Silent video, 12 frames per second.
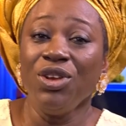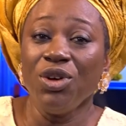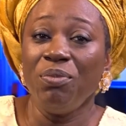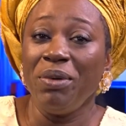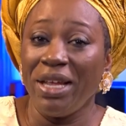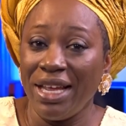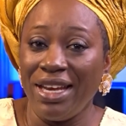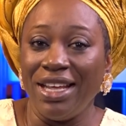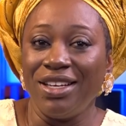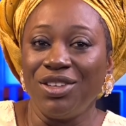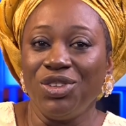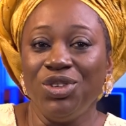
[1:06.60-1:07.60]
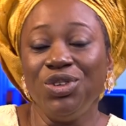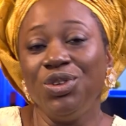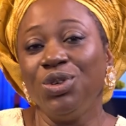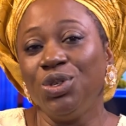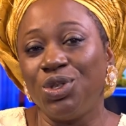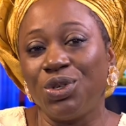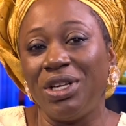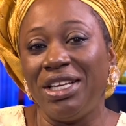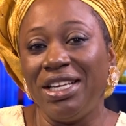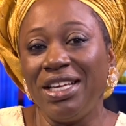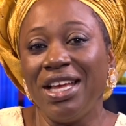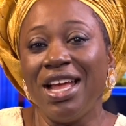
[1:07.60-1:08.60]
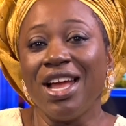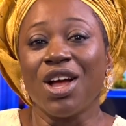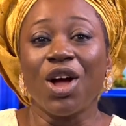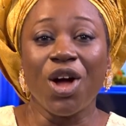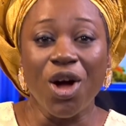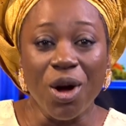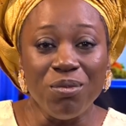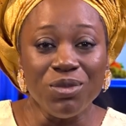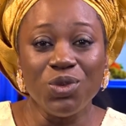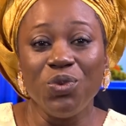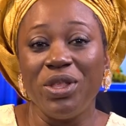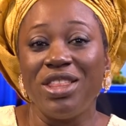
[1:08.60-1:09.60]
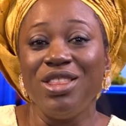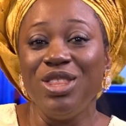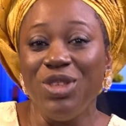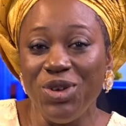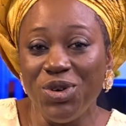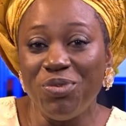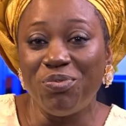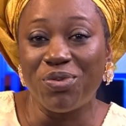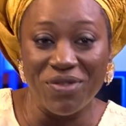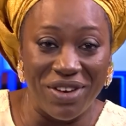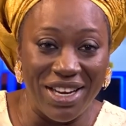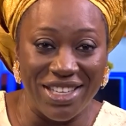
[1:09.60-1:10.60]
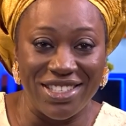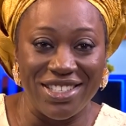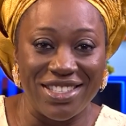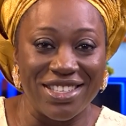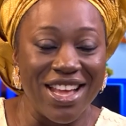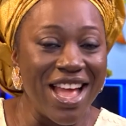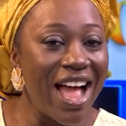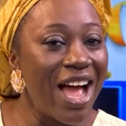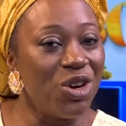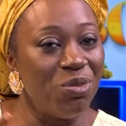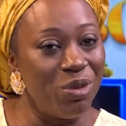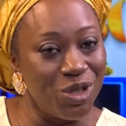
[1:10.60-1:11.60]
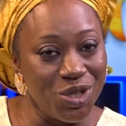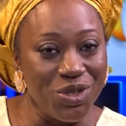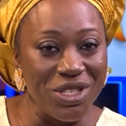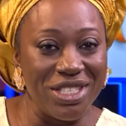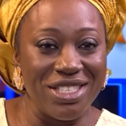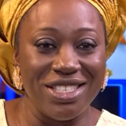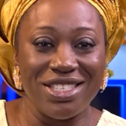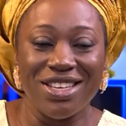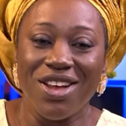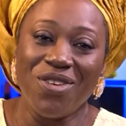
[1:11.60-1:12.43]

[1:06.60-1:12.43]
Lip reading: new beginning usually comes with new privileges and opportunities.